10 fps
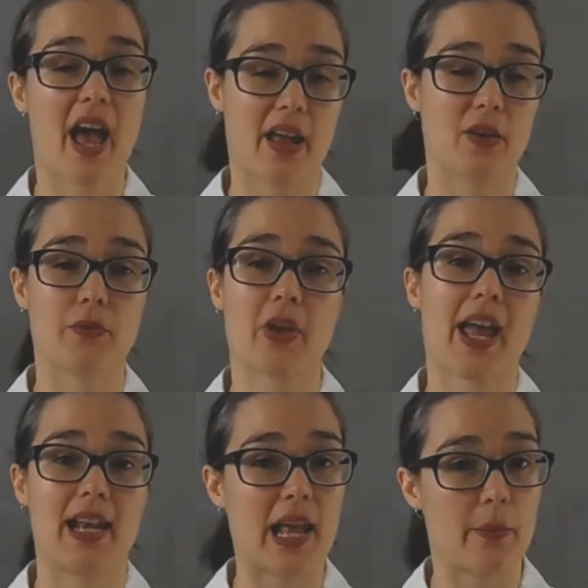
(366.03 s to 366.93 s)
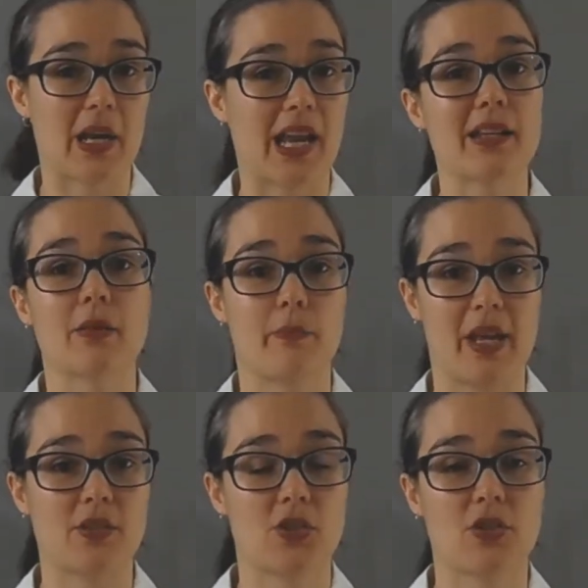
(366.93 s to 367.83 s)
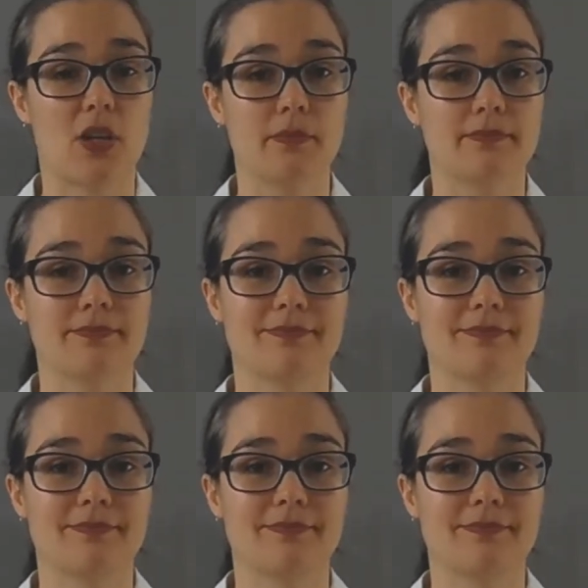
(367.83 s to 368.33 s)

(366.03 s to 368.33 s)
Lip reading: out of a laminate benchtop.